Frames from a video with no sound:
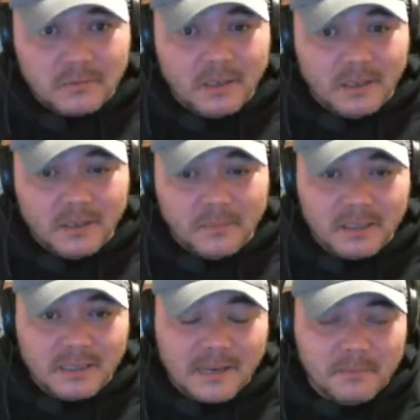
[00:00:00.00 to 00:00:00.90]
because I
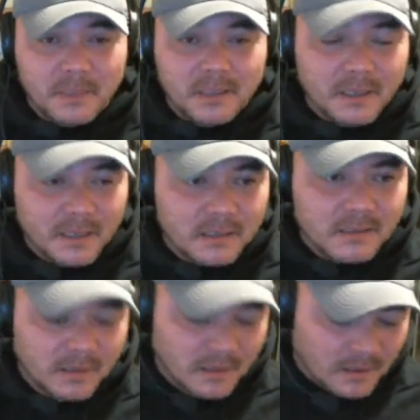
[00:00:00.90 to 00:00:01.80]

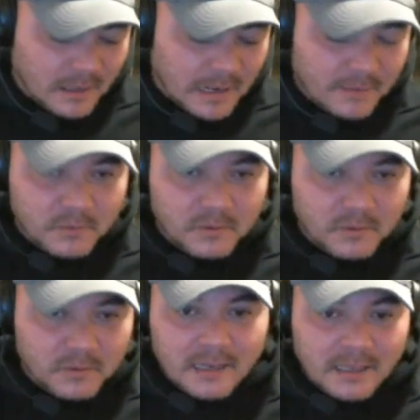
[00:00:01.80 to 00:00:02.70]
haven't really had a
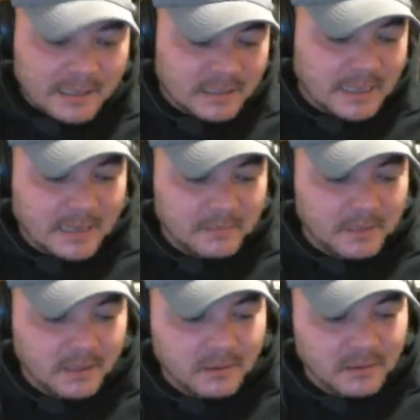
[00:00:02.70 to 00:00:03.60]
lot of time
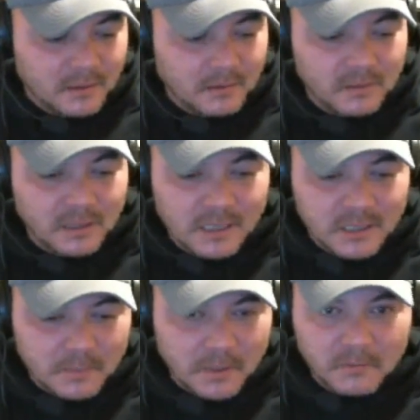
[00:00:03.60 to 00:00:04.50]
to catch up
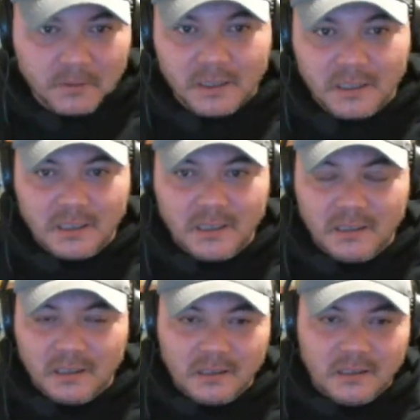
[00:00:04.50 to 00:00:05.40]
on reading
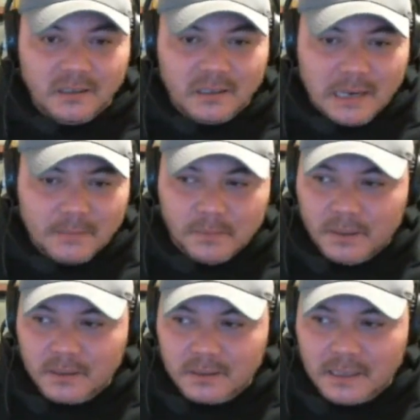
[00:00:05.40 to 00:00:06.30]
and comic books.
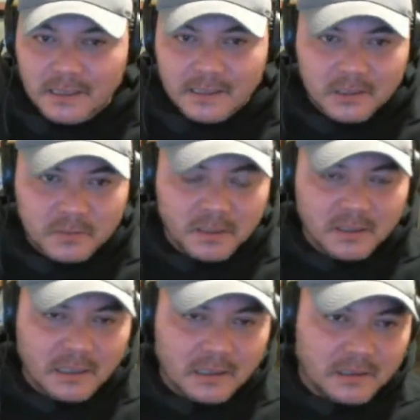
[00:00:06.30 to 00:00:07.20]
I just been
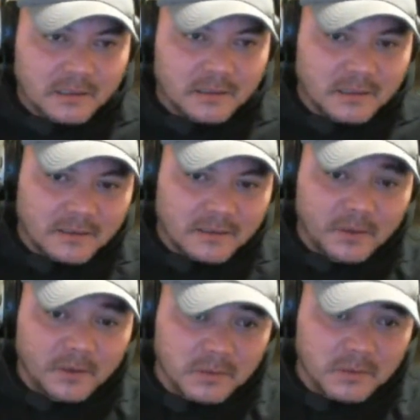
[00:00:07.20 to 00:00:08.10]
like
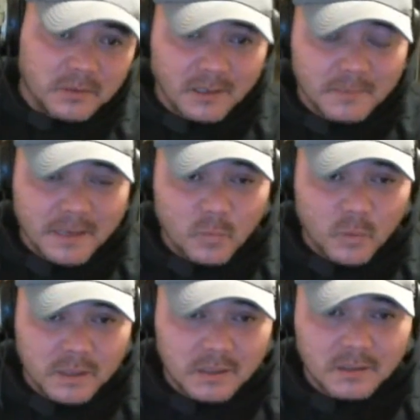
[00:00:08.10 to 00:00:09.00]
kind of focusing on my
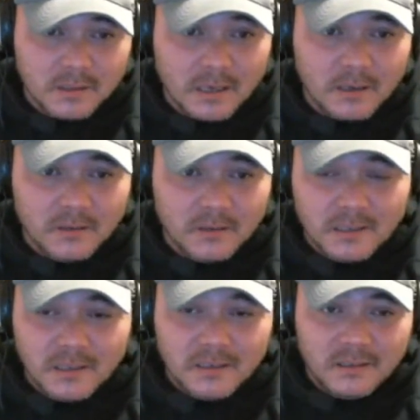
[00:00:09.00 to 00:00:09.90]
1/6
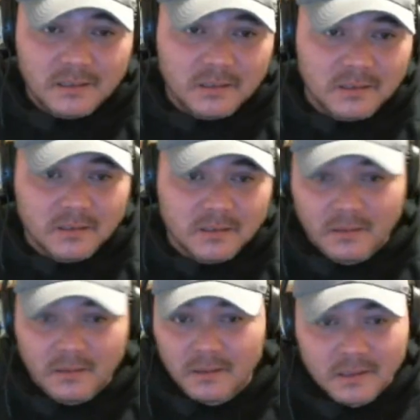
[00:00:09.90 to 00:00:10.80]
scales and just
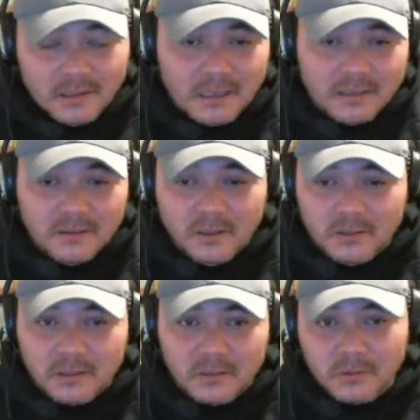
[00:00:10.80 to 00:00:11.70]
getting
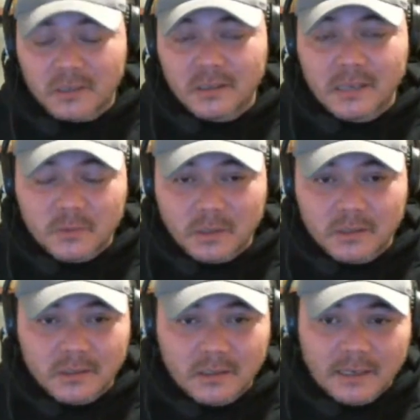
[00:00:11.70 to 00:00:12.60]
those, and you'll see that's why you
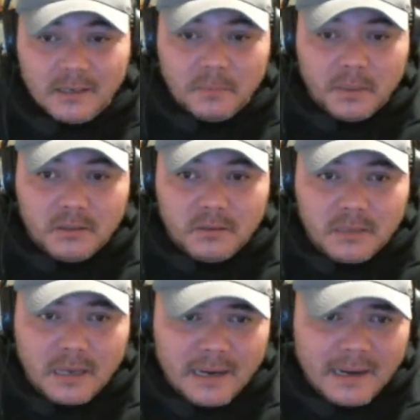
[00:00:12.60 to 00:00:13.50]
see a lot of the pictures.
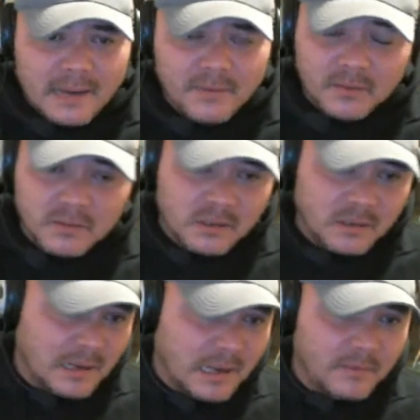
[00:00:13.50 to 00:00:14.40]
I've
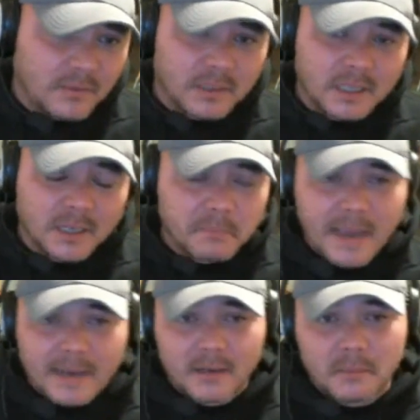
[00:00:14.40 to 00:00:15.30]
even cut back
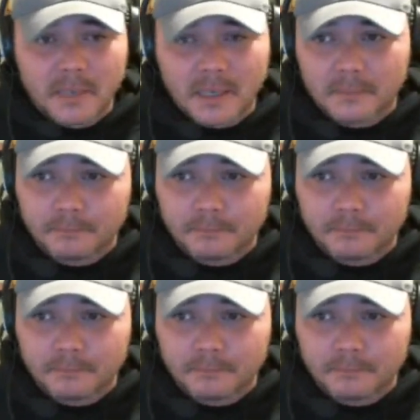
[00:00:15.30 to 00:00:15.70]
on my